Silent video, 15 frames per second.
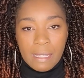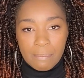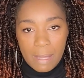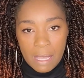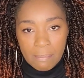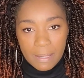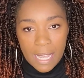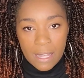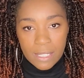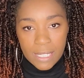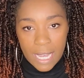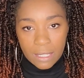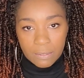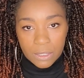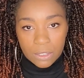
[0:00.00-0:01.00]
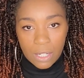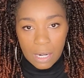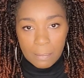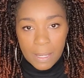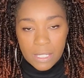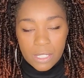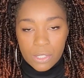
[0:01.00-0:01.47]
met me outside of
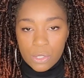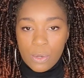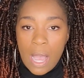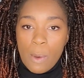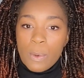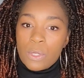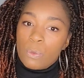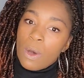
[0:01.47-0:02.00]
Starbucks, and so I was